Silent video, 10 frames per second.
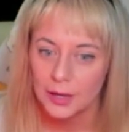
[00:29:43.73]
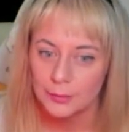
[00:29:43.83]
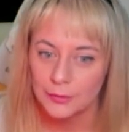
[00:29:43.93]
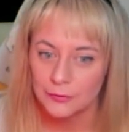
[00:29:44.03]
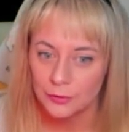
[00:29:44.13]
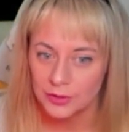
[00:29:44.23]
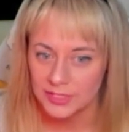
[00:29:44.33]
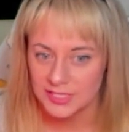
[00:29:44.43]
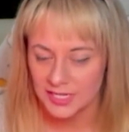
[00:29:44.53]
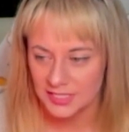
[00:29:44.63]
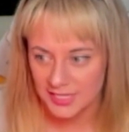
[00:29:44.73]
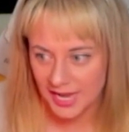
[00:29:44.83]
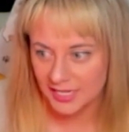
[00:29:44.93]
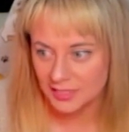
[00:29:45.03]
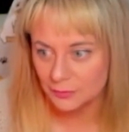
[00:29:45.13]
before these guys attack,
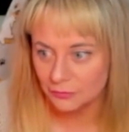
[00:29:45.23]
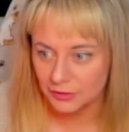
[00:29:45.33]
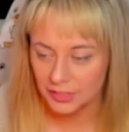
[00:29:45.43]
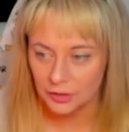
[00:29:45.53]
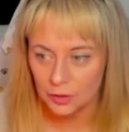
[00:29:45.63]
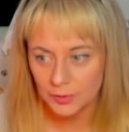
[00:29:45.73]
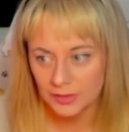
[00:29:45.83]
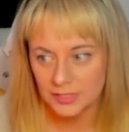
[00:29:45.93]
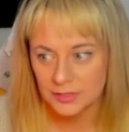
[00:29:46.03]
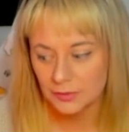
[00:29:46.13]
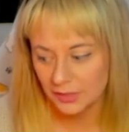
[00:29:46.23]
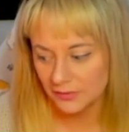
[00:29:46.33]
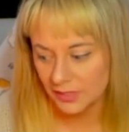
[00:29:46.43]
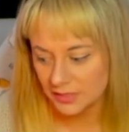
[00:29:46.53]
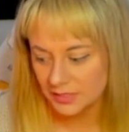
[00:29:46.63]
because I'm really hoping this will give
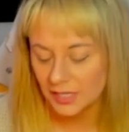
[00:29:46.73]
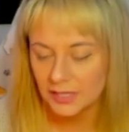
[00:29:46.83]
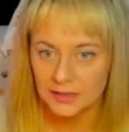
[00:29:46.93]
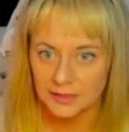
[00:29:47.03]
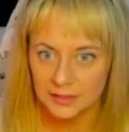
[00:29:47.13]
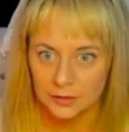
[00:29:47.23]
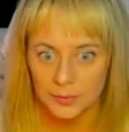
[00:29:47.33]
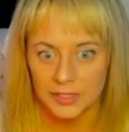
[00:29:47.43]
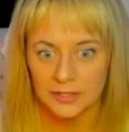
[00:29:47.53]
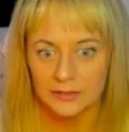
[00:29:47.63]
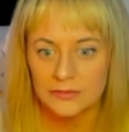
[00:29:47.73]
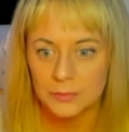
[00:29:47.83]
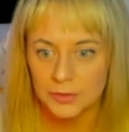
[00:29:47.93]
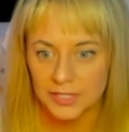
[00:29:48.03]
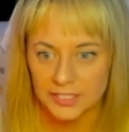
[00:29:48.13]
us a little bit of
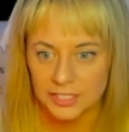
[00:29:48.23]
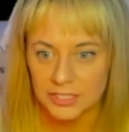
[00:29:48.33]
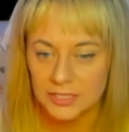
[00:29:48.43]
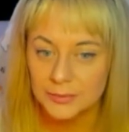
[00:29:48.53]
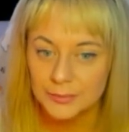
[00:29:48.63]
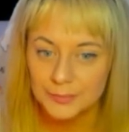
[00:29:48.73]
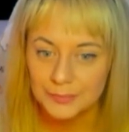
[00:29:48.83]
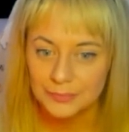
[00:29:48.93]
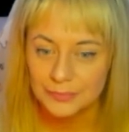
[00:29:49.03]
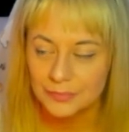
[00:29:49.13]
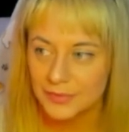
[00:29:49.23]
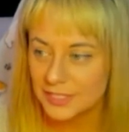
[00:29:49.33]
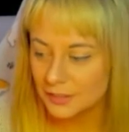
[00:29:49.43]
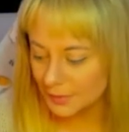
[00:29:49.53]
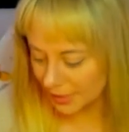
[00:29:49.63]
protection. This
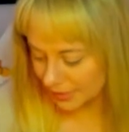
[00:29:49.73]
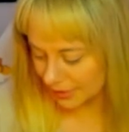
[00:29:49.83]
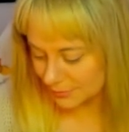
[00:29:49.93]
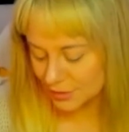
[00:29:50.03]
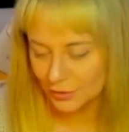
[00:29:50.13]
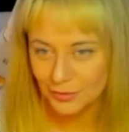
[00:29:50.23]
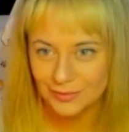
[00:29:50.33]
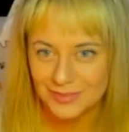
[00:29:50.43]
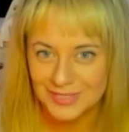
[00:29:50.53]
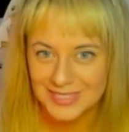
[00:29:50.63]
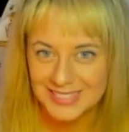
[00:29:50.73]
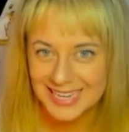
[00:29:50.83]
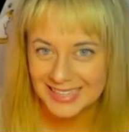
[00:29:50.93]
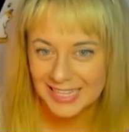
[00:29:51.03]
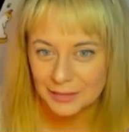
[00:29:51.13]
could be endgame, so saying
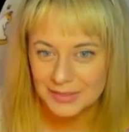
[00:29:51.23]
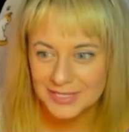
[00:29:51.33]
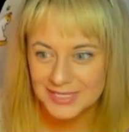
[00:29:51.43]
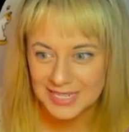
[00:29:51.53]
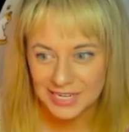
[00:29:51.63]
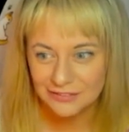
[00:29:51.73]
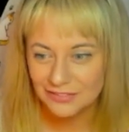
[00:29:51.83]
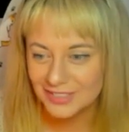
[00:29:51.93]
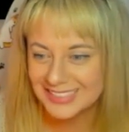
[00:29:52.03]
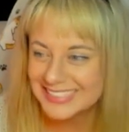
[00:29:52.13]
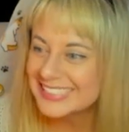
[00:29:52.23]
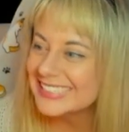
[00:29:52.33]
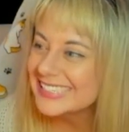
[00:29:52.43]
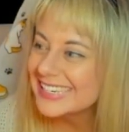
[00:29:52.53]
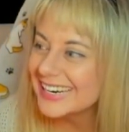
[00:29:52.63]
that, let me save,
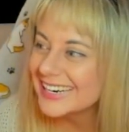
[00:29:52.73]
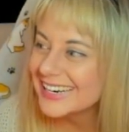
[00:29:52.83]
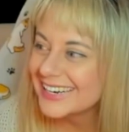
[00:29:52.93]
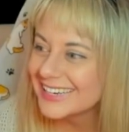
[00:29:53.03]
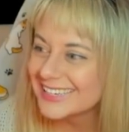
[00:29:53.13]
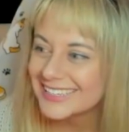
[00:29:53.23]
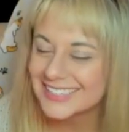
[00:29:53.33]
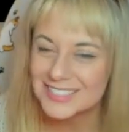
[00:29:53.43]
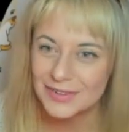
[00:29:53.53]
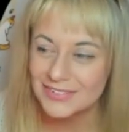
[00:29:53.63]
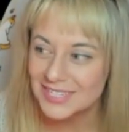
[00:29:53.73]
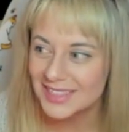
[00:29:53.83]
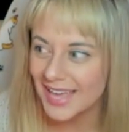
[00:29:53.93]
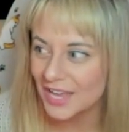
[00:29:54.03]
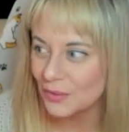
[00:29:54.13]
because we haven't done
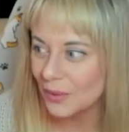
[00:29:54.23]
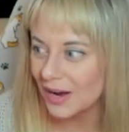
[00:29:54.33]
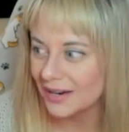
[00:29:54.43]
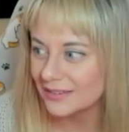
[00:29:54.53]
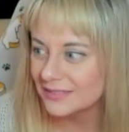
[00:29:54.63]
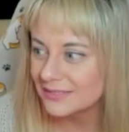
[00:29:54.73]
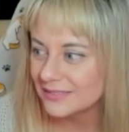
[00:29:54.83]
that in a while.